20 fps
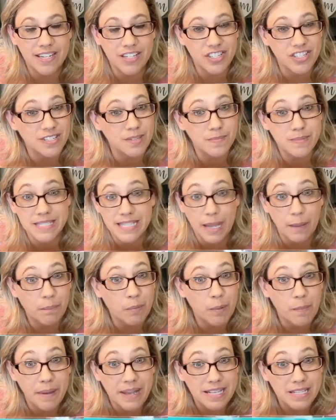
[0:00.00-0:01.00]
just some sample
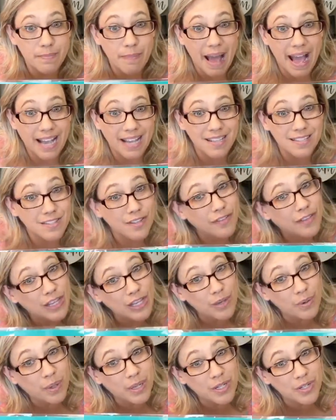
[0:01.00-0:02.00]
paste packets so that
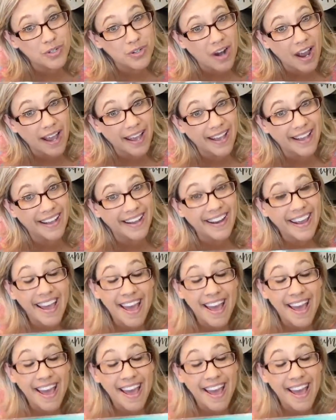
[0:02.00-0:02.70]
you can try it.